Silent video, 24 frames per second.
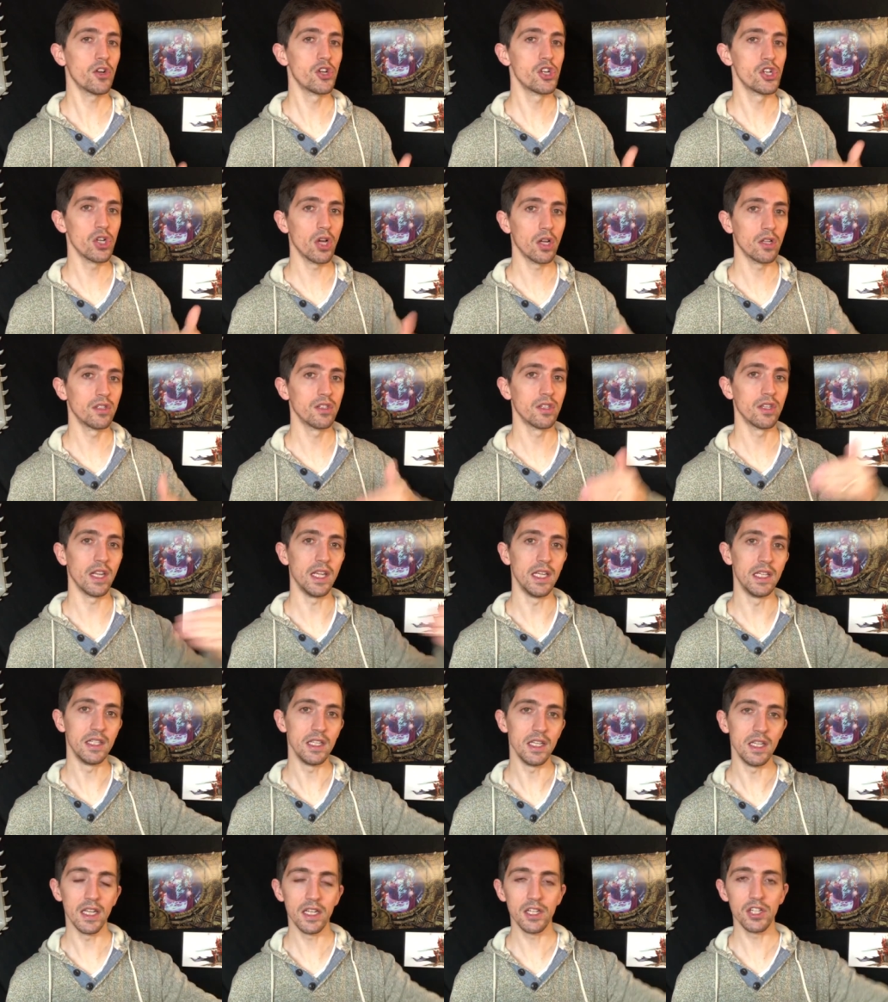of shots at
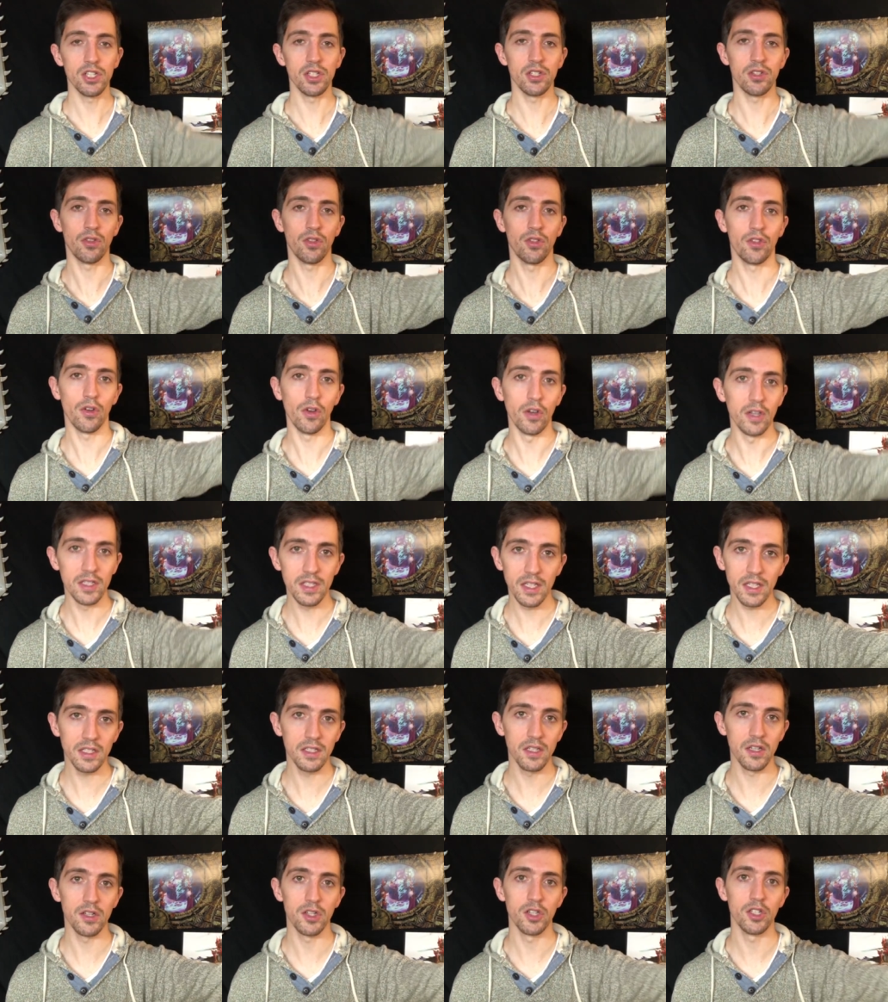18 inches or
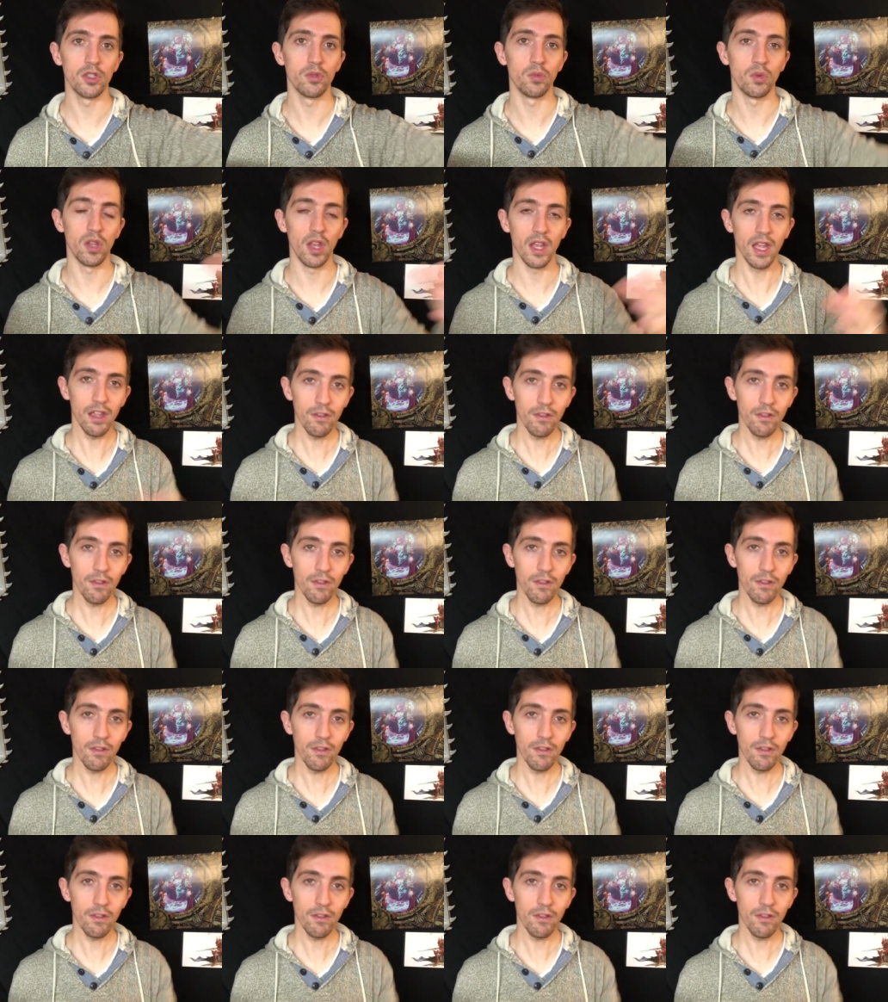36 inches with an